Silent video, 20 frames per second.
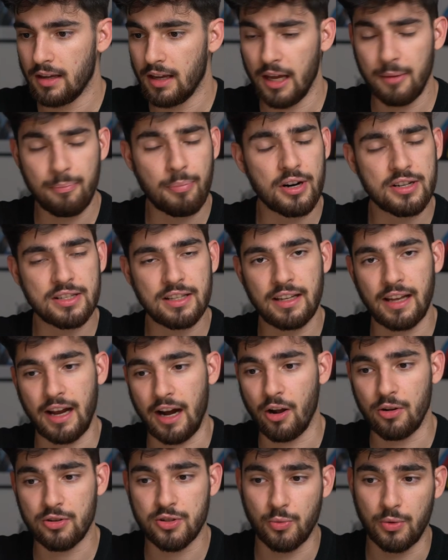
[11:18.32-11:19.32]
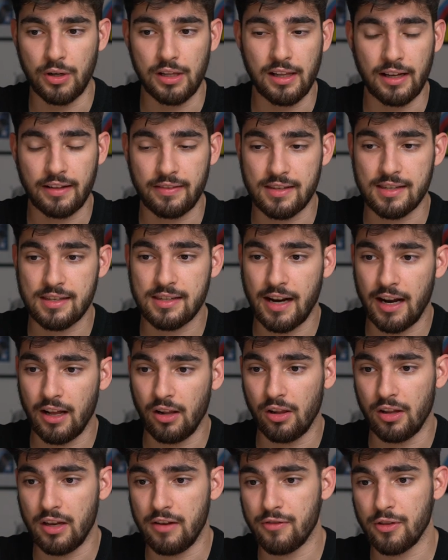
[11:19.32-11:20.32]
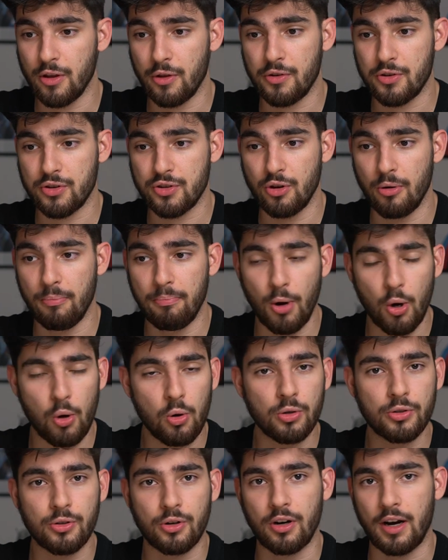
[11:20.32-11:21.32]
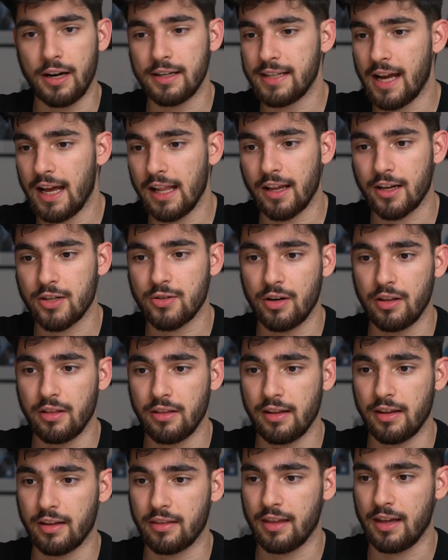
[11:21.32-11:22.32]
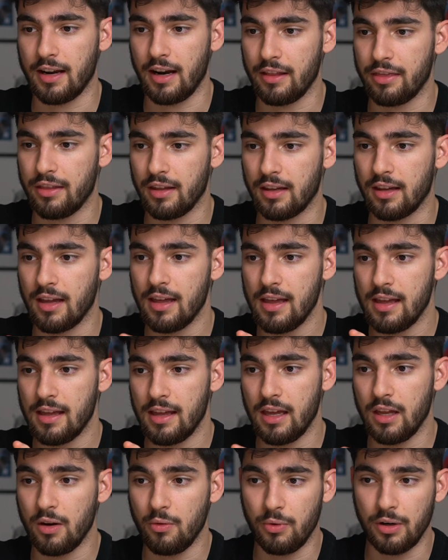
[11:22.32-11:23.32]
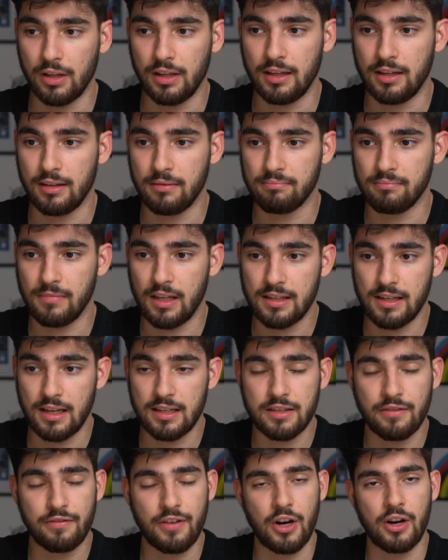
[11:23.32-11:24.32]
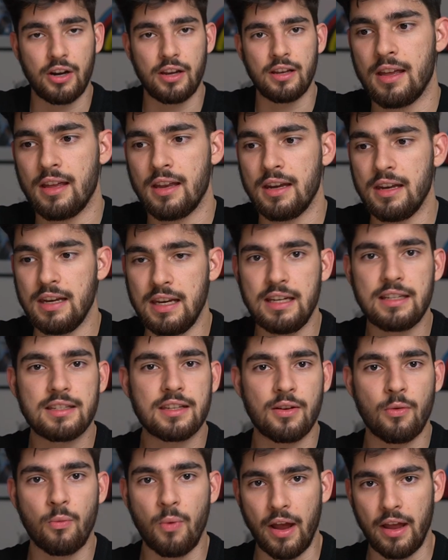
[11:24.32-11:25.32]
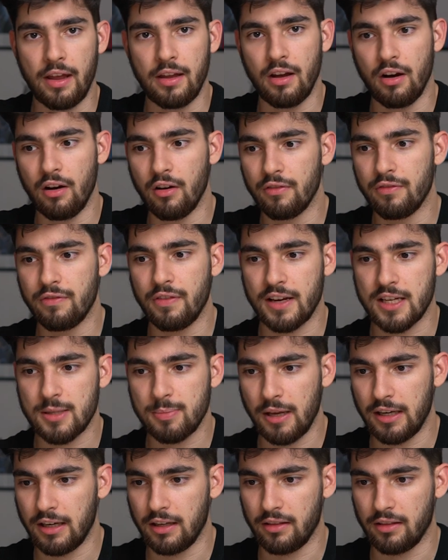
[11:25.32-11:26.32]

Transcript: And personally, I also really like the style, even though there's no bold or italics or anything like that. I think it really, it's a very neat way of explaining